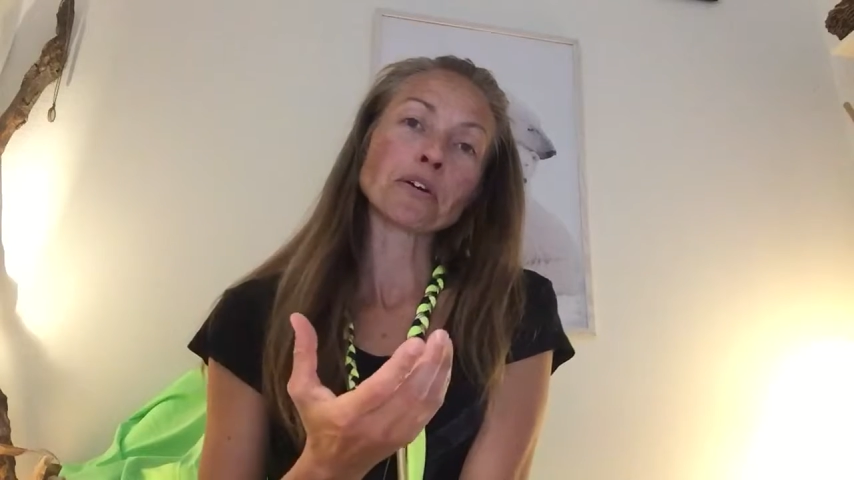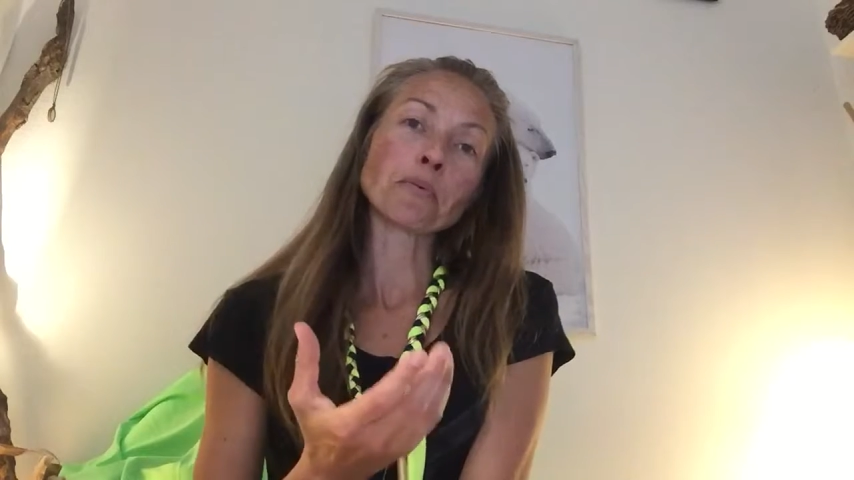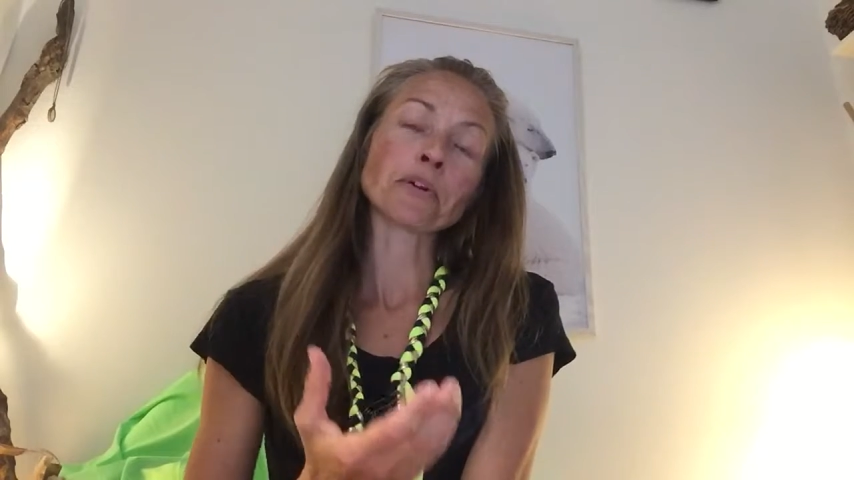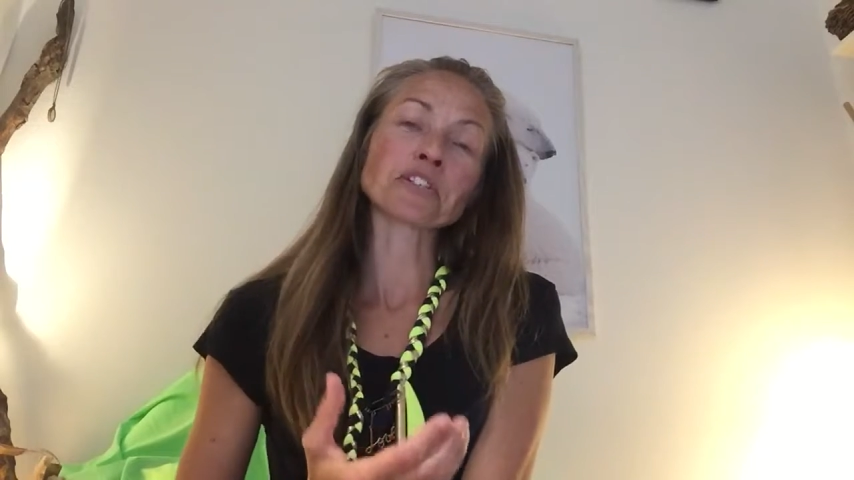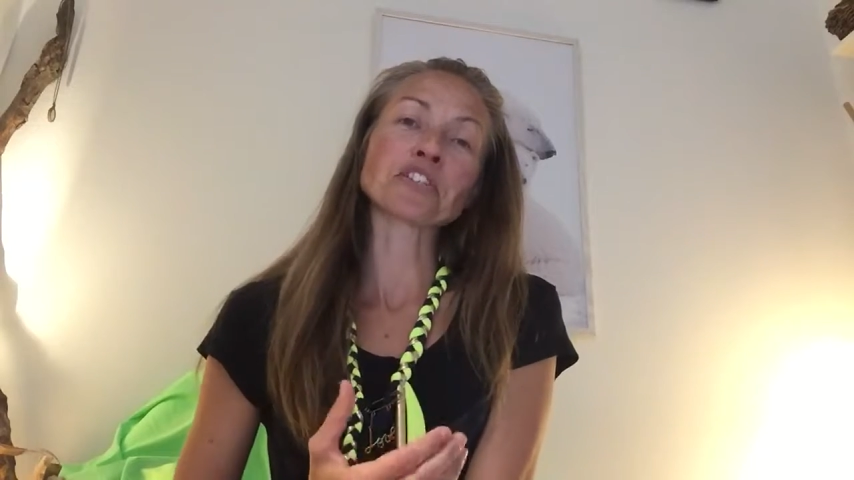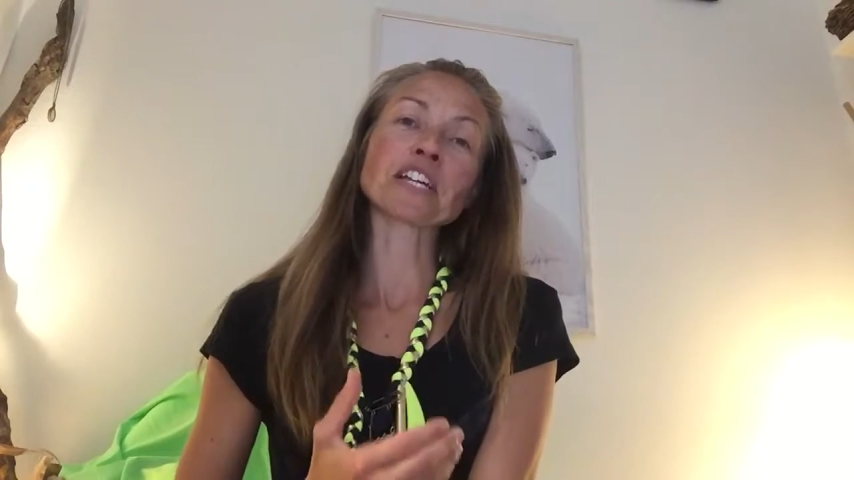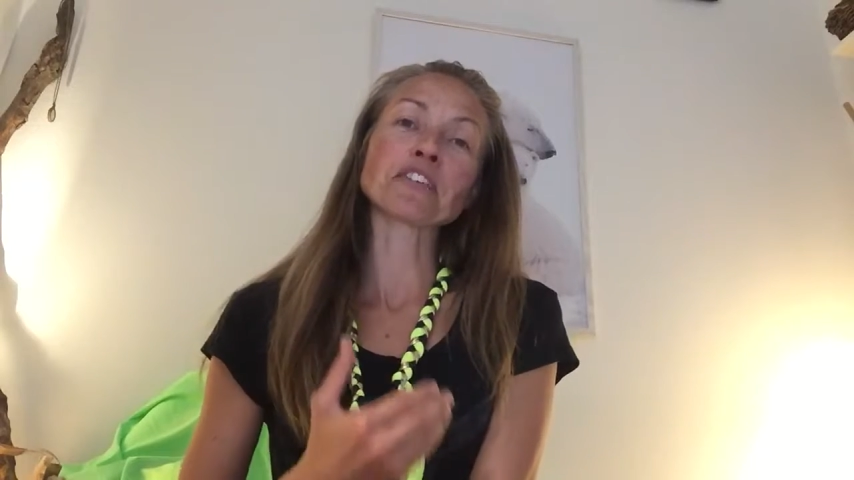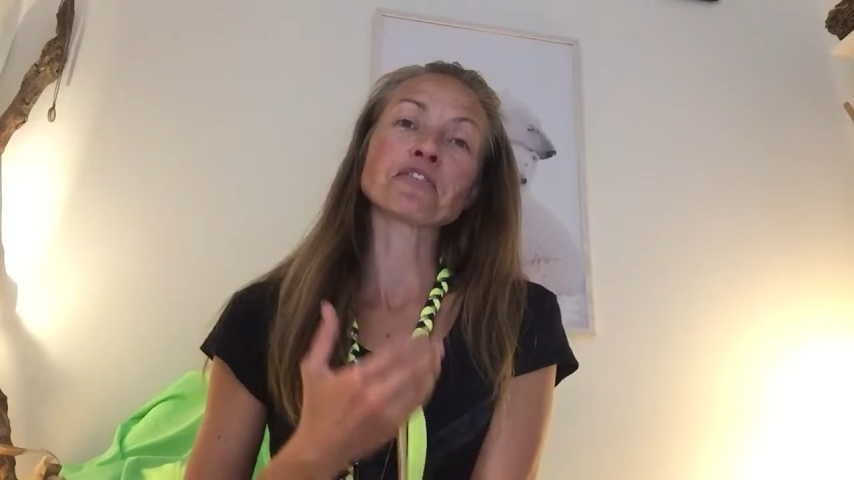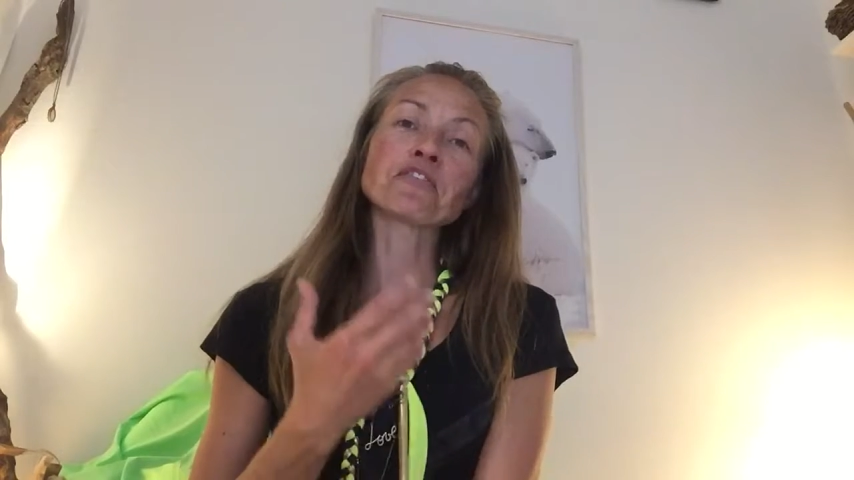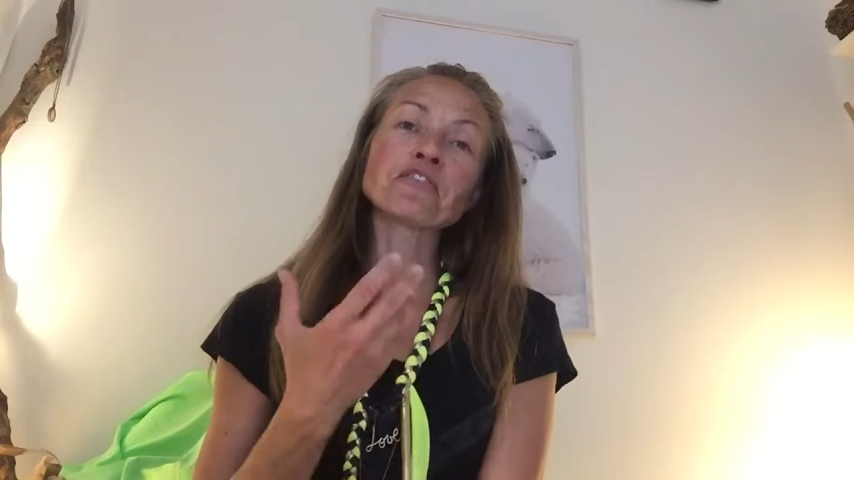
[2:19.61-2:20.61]
where she
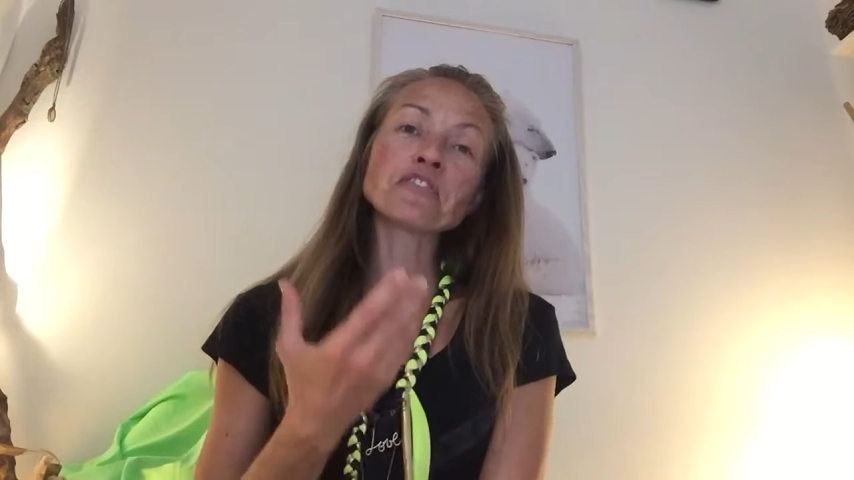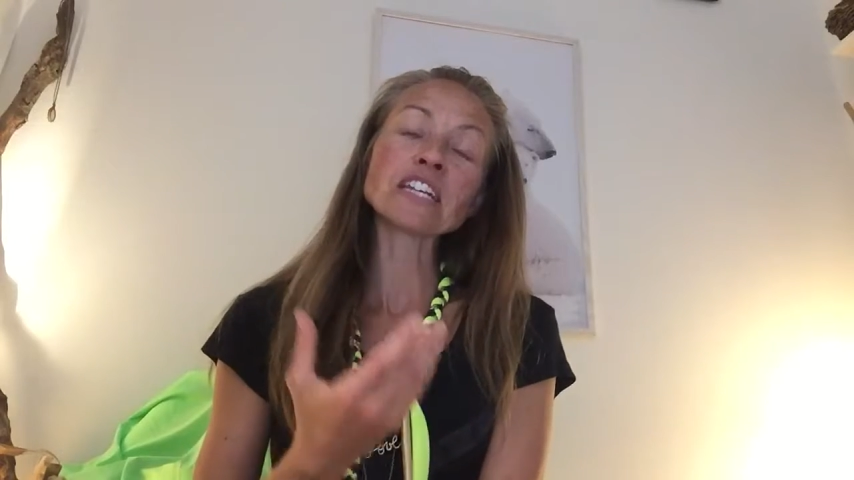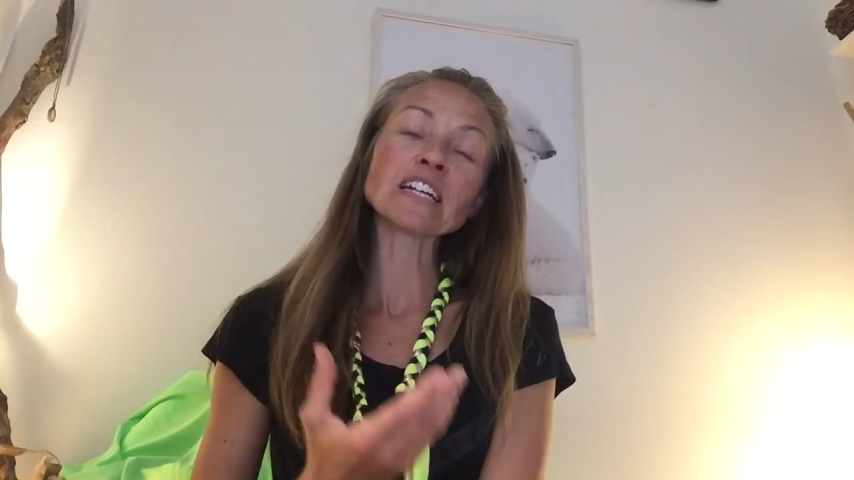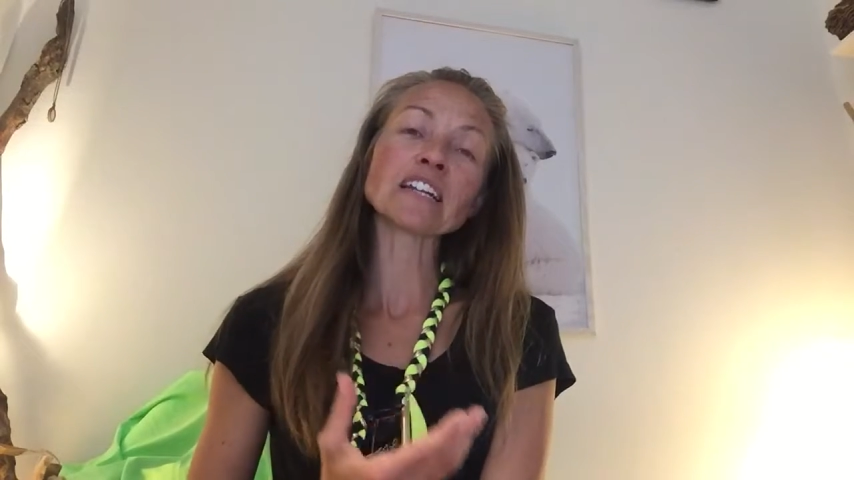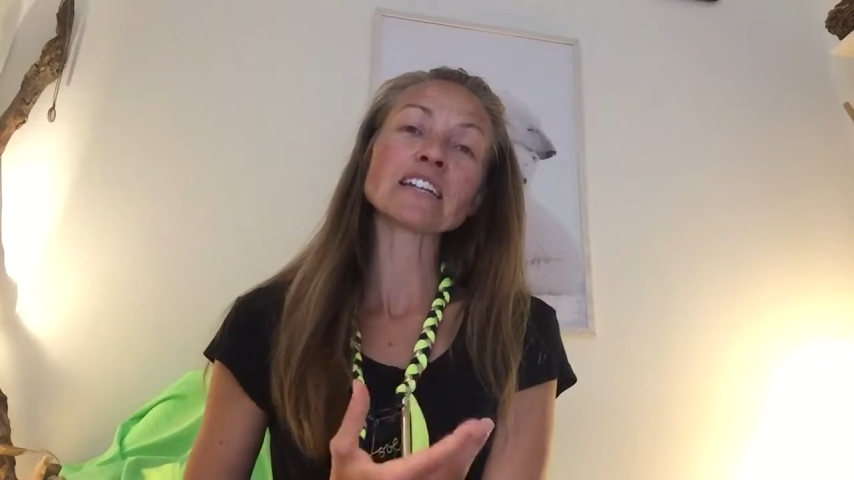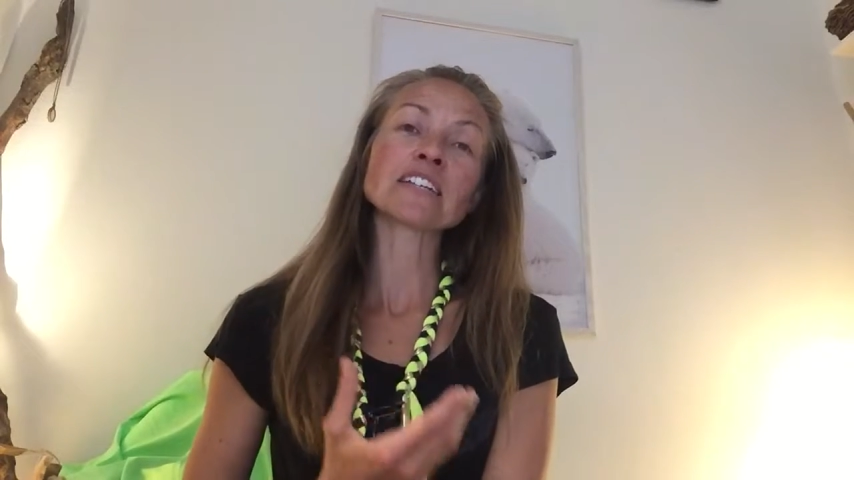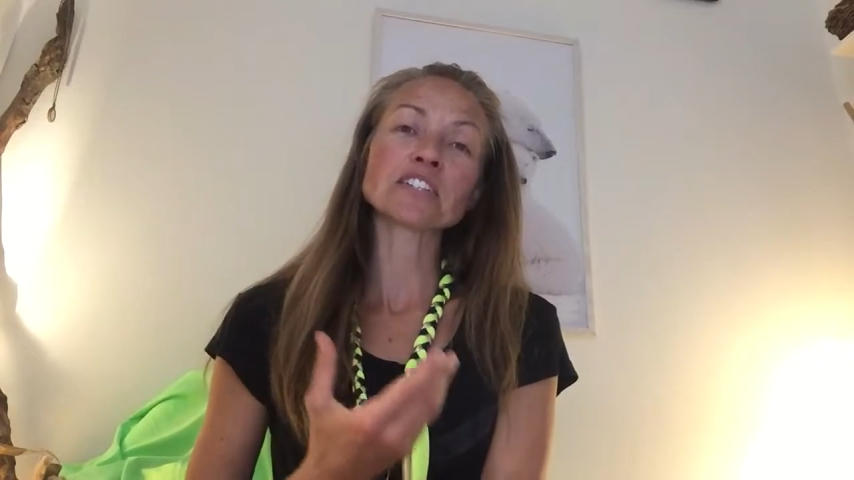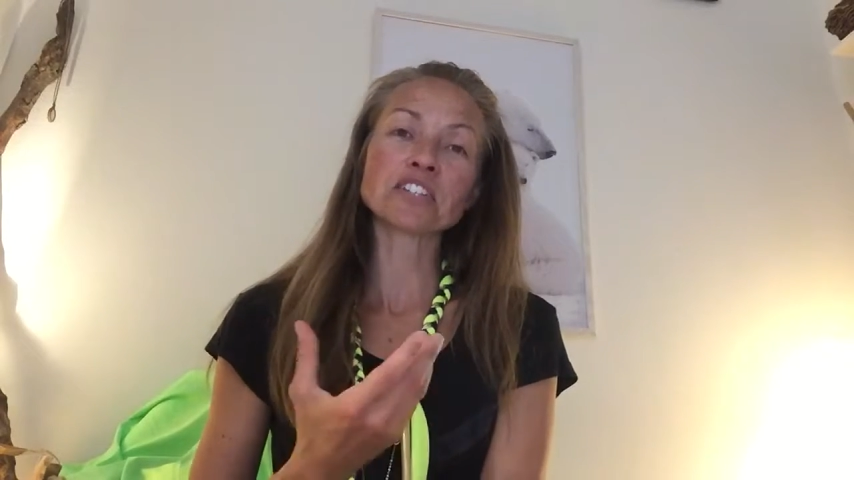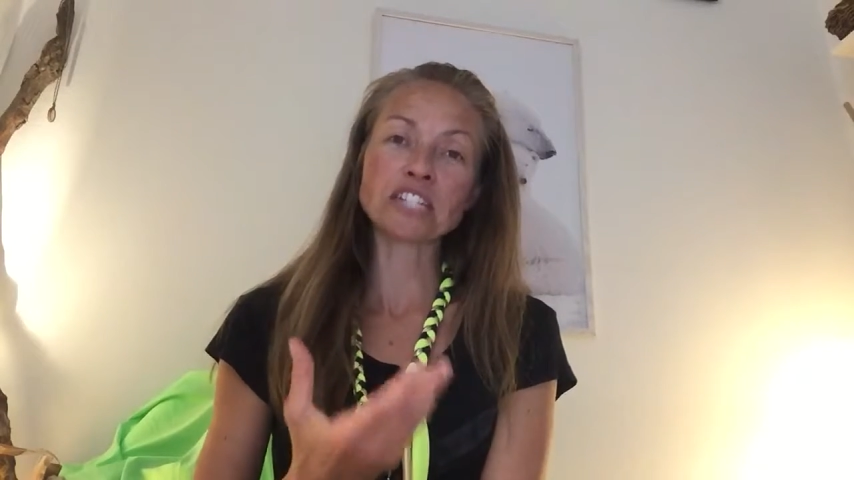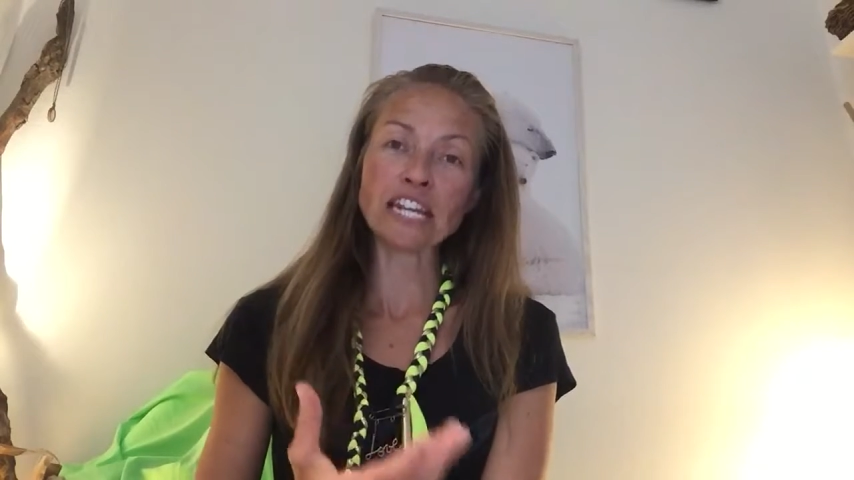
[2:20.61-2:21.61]
can feel
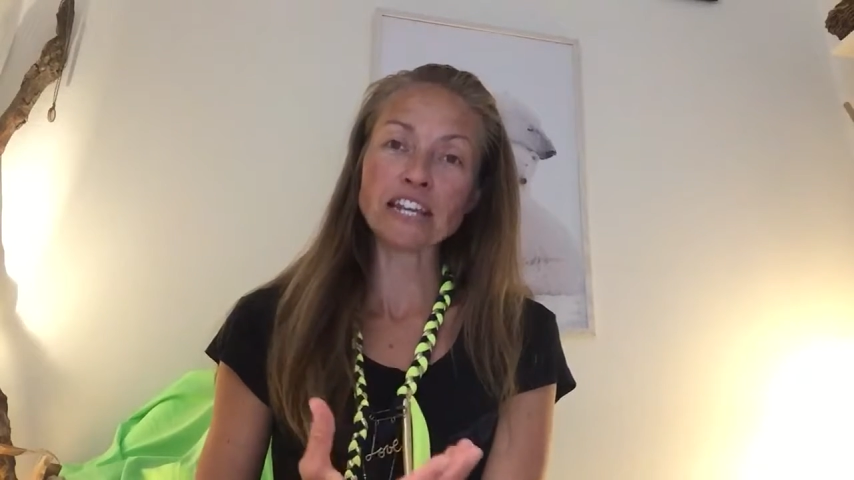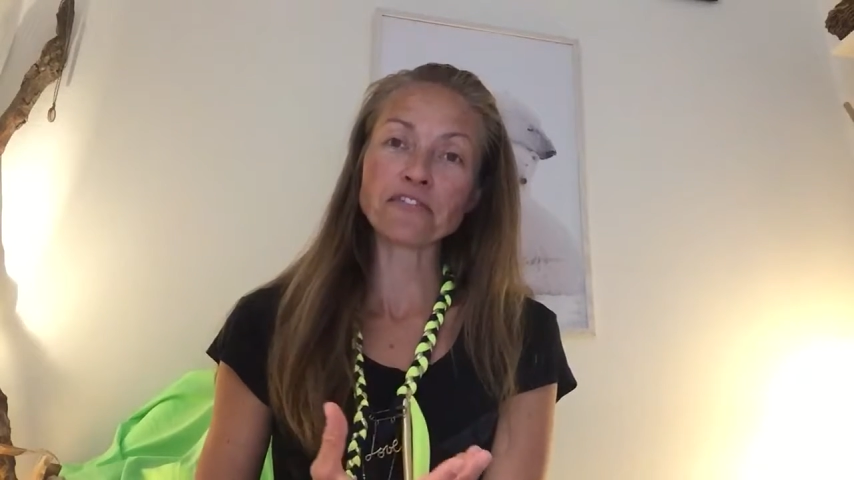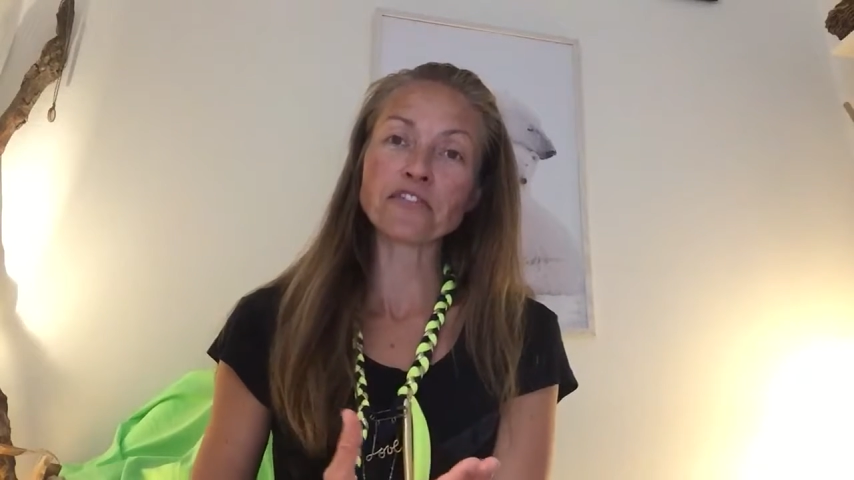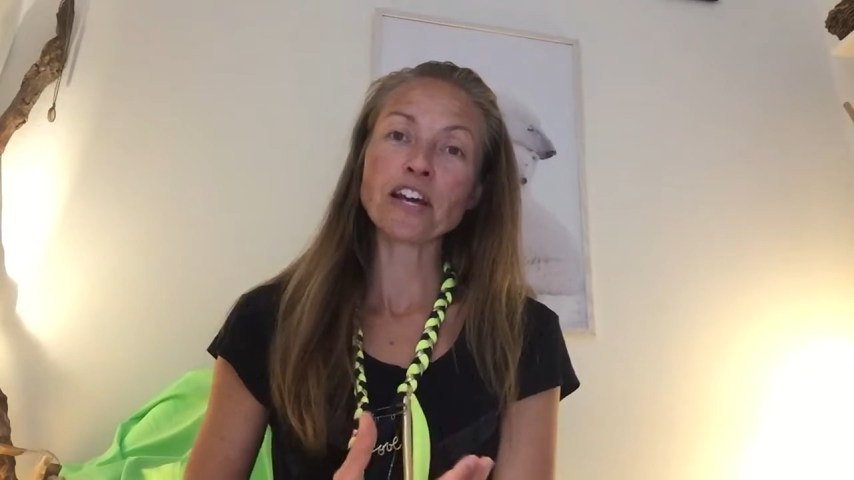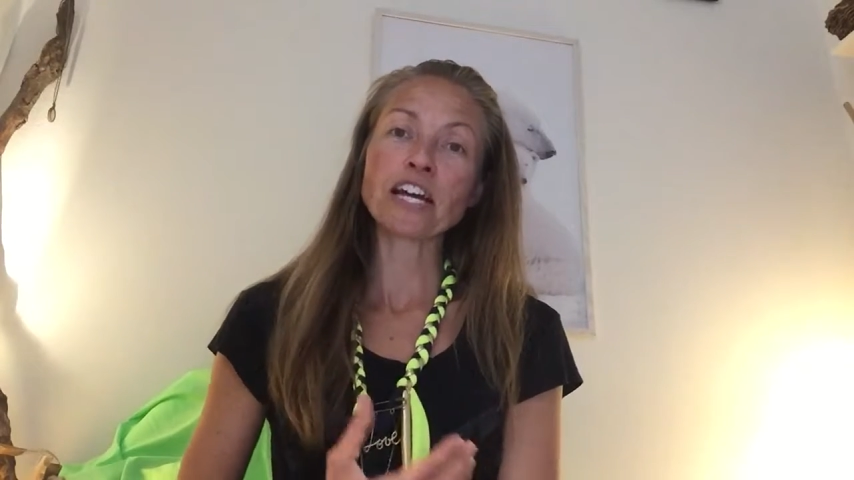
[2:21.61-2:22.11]
safe